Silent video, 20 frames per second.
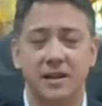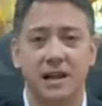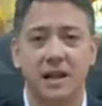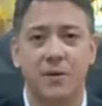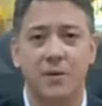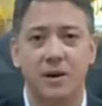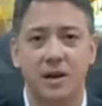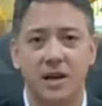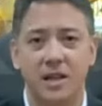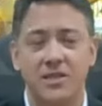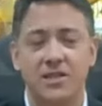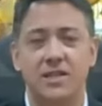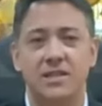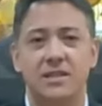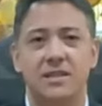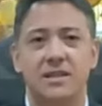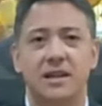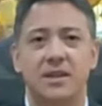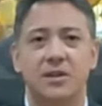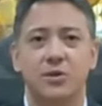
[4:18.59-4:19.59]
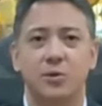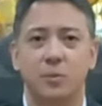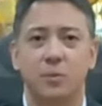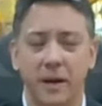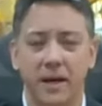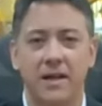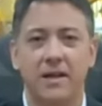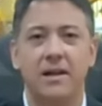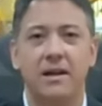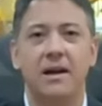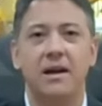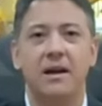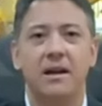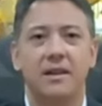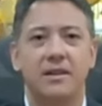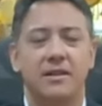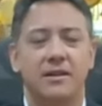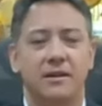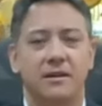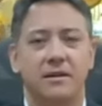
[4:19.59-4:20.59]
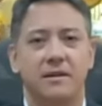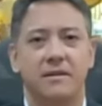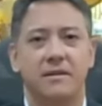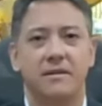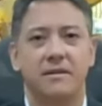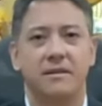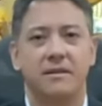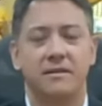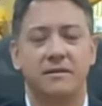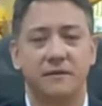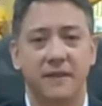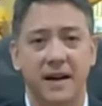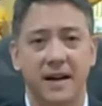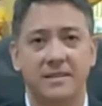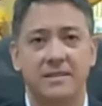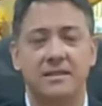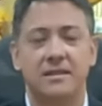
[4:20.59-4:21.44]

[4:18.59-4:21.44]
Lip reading: in our agency and to pay the VAT.